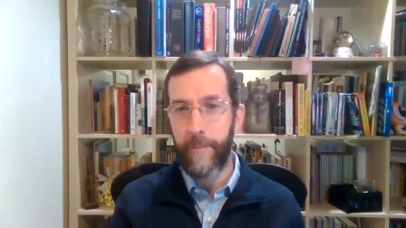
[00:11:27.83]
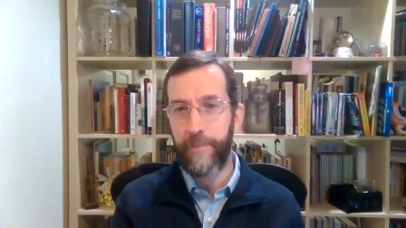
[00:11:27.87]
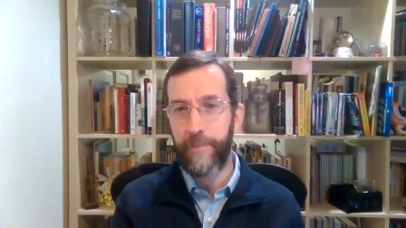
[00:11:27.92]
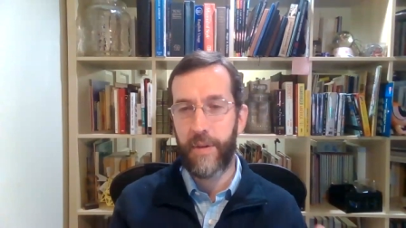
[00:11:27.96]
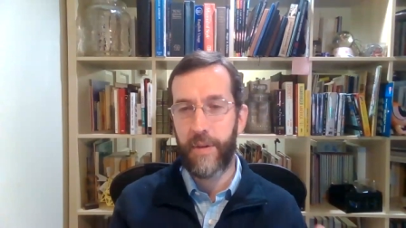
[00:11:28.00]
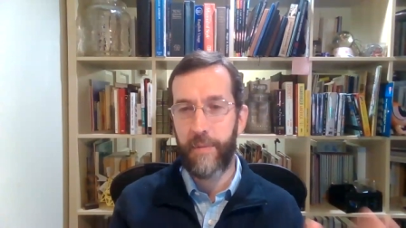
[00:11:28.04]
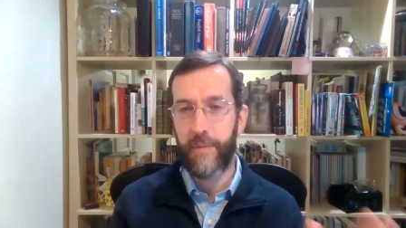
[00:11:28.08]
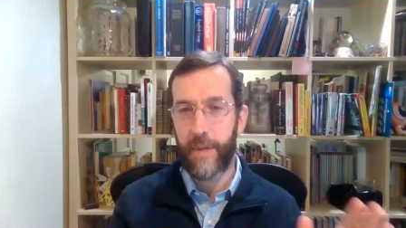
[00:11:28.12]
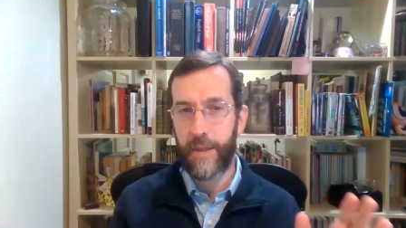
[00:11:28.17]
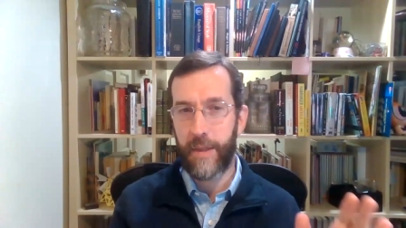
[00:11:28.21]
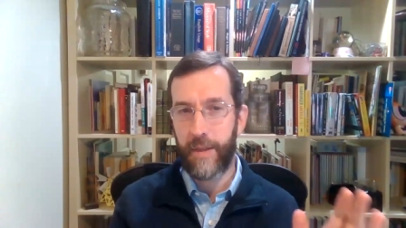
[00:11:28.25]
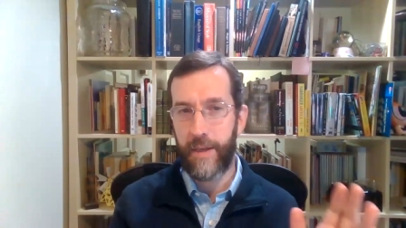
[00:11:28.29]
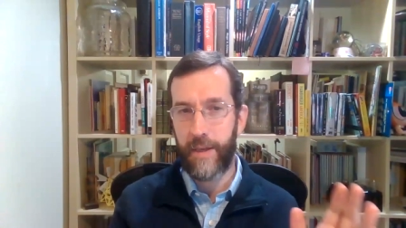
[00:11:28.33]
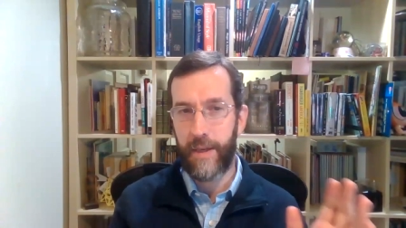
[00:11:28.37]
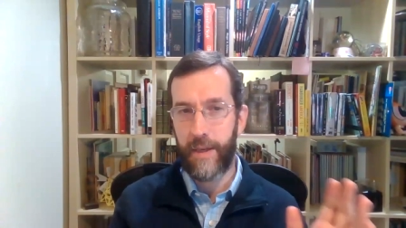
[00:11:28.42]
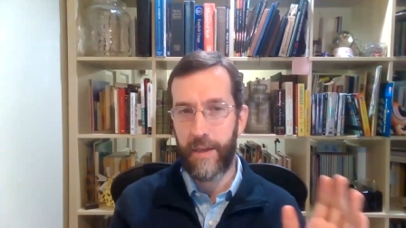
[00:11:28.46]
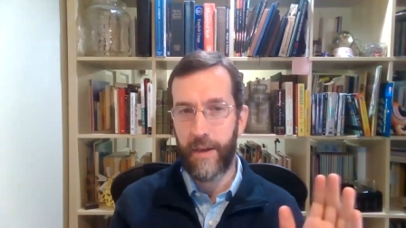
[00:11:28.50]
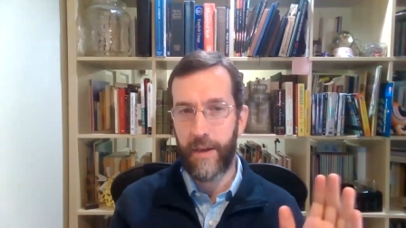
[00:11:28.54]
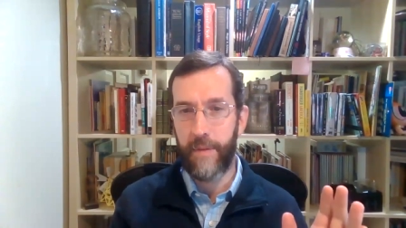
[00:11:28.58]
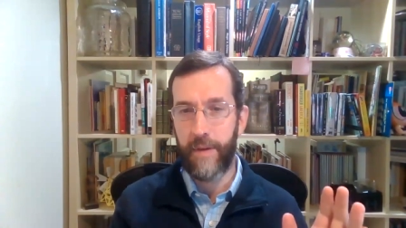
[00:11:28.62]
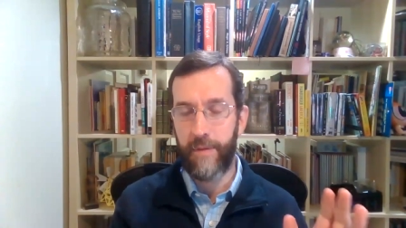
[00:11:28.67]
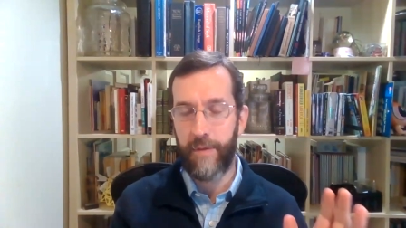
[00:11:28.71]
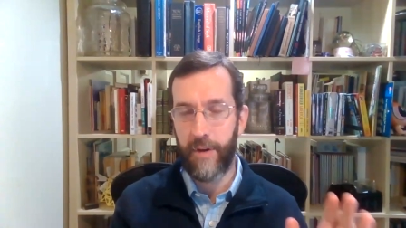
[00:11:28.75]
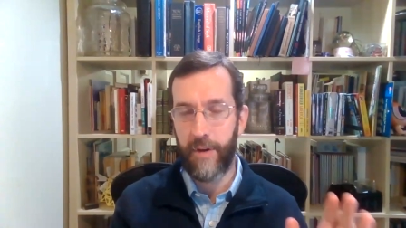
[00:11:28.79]

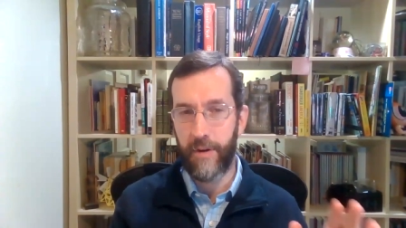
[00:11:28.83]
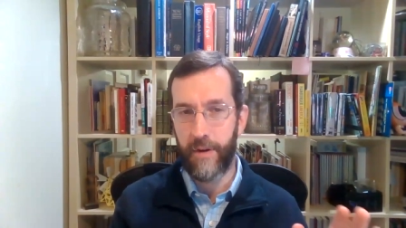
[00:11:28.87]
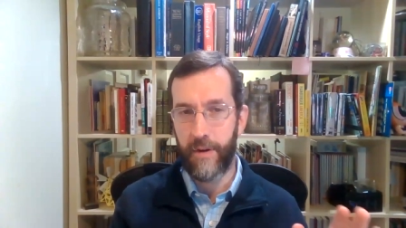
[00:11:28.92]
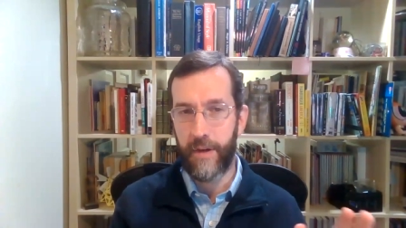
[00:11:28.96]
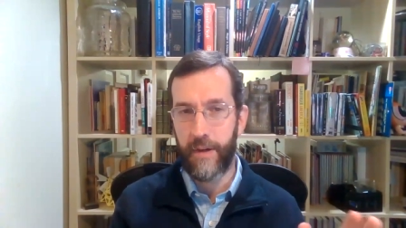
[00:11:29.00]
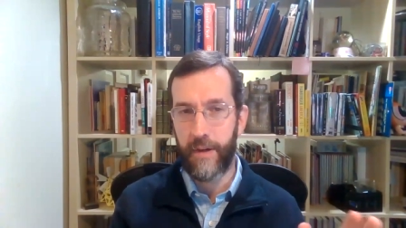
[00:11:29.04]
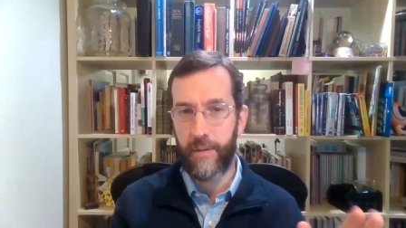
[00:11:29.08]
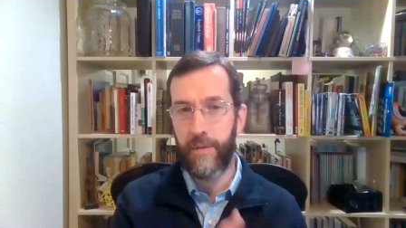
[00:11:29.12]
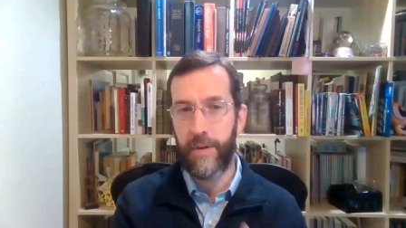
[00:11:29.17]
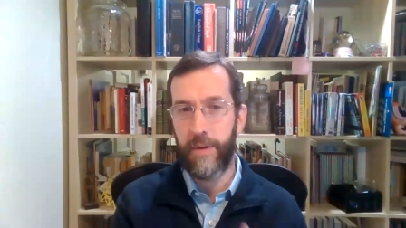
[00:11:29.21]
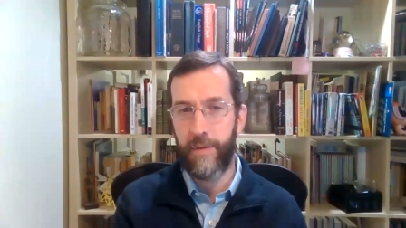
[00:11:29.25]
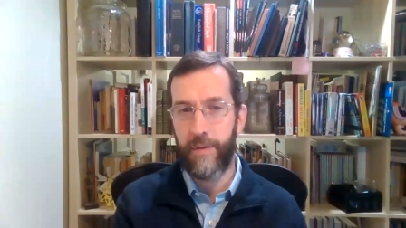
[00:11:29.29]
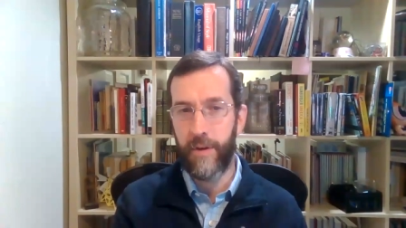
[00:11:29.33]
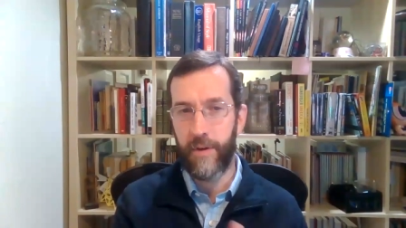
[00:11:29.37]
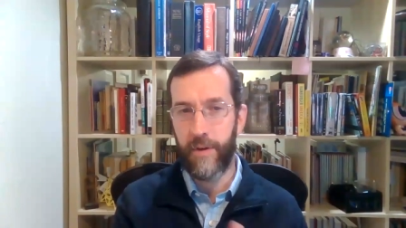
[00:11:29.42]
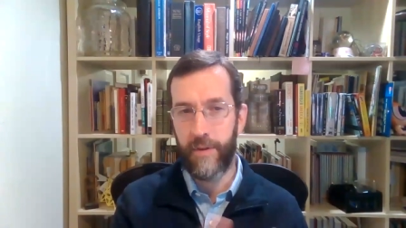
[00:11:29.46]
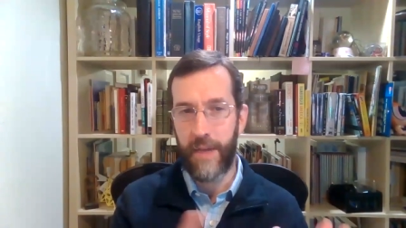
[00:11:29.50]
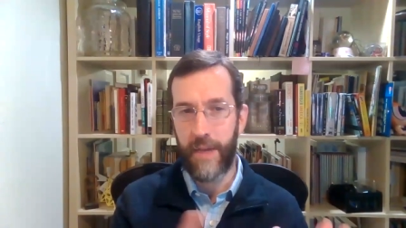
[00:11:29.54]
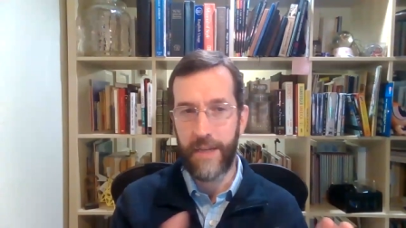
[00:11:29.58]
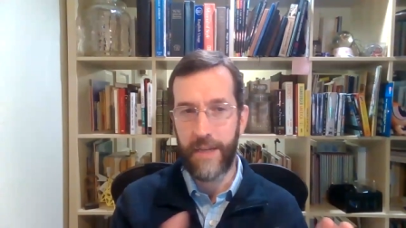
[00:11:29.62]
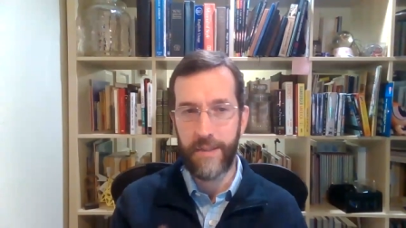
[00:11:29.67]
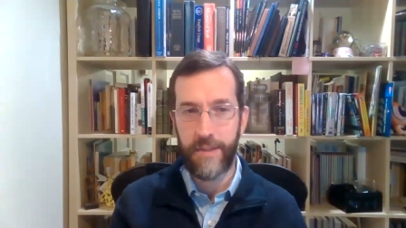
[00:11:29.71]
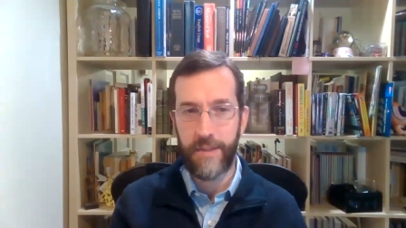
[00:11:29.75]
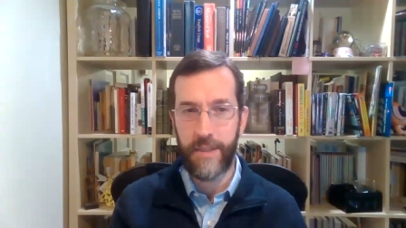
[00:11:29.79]
typically, if you're in
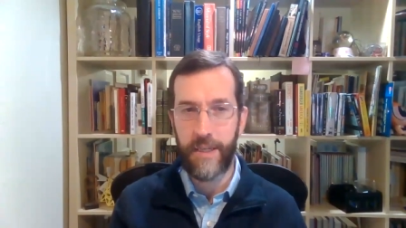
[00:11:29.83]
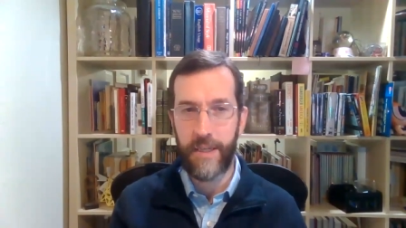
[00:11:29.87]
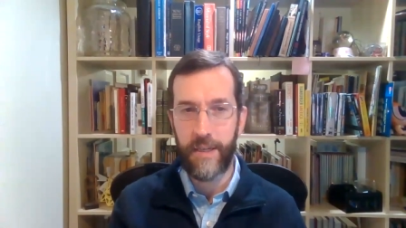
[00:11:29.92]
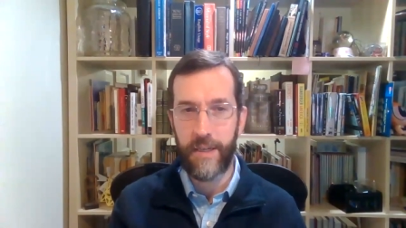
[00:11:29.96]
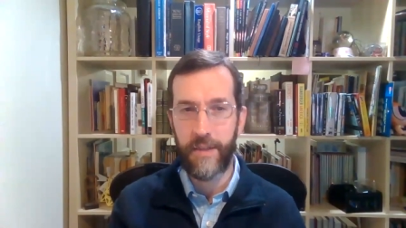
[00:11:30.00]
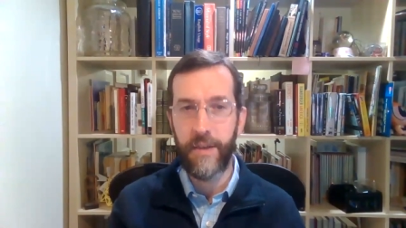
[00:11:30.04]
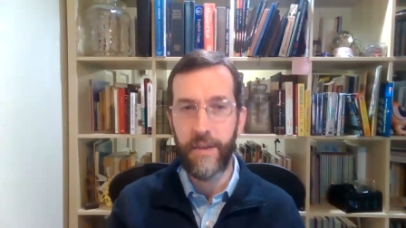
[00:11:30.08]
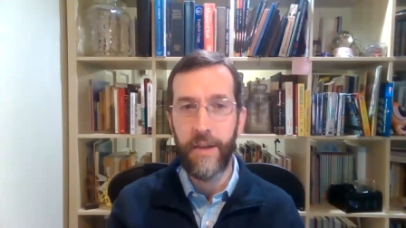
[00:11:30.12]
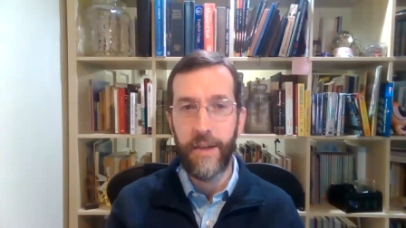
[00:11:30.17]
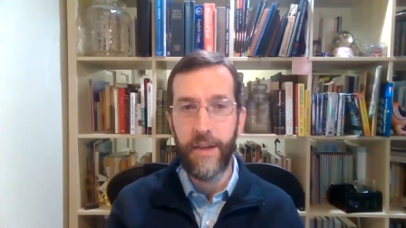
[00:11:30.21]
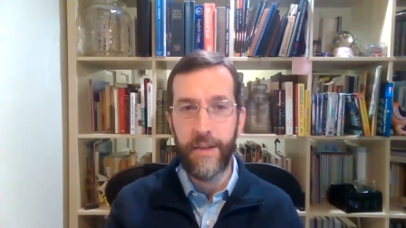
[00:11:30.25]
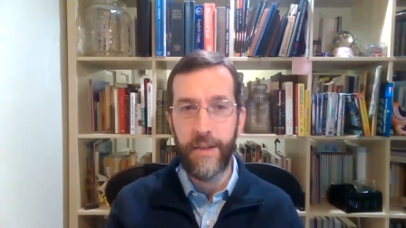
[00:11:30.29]
that seed